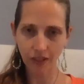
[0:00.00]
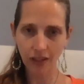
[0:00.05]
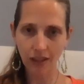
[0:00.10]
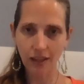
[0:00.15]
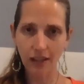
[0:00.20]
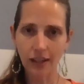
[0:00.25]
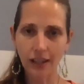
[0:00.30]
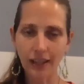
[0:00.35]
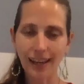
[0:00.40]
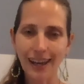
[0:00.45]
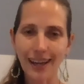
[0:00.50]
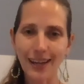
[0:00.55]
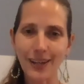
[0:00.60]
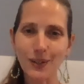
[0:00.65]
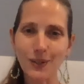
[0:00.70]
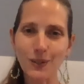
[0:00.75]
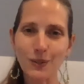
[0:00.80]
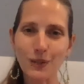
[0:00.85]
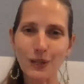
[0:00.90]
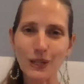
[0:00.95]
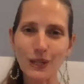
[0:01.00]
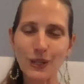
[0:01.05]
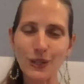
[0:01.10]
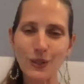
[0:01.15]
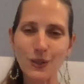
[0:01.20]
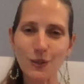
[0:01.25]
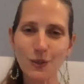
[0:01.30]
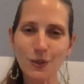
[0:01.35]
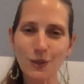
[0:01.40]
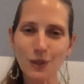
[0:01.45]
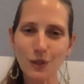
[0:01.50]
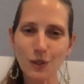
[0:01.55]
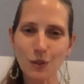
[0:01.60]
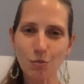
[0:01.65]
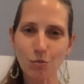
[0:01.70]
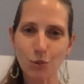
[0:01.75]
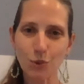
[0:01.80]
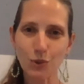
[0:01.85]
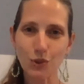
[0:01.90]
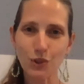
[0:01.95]
And again, you can use this
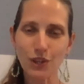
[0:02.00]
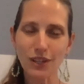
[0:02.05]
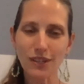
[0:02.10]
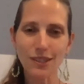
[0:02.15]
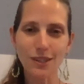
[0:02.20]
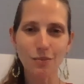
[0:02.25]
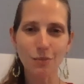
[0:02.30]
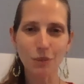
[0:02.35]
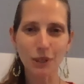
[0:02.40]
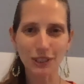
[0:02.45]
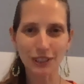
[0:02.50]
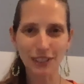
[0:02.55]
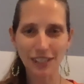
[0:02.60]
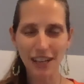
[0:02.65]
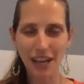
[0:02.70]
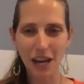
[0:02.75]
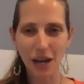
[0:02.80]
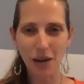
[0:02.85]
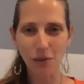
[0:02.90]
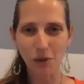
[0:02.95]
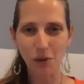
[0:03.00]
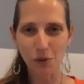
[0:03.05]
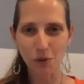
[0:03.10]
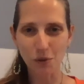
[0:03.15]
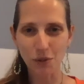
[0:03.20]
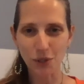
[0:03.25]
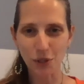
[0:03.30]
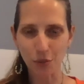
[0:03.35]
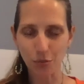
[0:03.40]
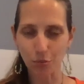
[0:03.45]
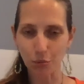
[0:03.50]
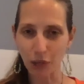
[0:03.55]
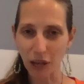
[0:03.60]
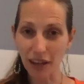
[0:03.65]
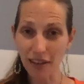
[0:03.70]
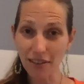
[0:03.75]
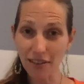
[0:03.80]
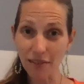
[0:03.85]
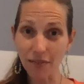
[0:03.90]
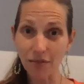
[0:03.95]
mudra similar to how we use the
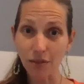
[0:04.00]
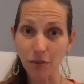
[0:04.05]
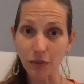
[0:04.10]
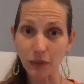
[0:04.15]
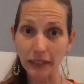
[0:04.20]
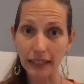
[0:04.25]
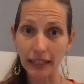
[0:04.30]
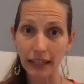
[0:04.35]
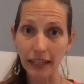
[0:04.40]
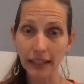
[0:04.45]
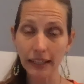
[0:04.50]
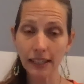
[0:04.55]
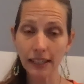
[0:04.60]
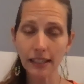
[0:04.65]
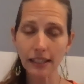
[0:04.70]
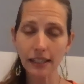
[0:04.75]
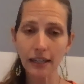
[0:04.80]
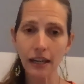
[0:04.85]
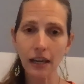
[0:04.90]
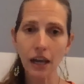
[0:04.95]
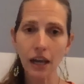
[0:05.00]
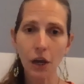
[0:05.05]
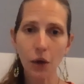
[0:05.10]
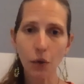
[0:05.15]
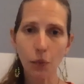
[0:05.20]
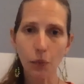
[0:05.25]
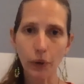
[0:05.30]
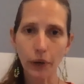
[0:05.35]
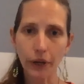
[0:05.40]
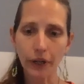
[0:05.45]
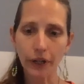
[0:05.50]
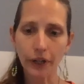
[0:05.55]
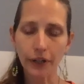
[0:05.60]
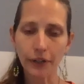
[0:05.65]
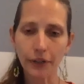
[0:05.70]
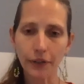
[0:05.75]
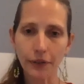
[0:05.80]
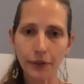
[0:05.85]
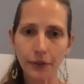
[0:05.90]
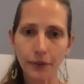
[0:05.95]
breath if you would like, where
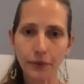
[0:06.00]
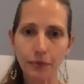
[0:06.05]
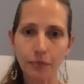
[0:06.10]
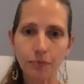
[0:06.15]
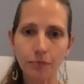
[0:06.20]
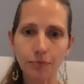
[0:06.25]
you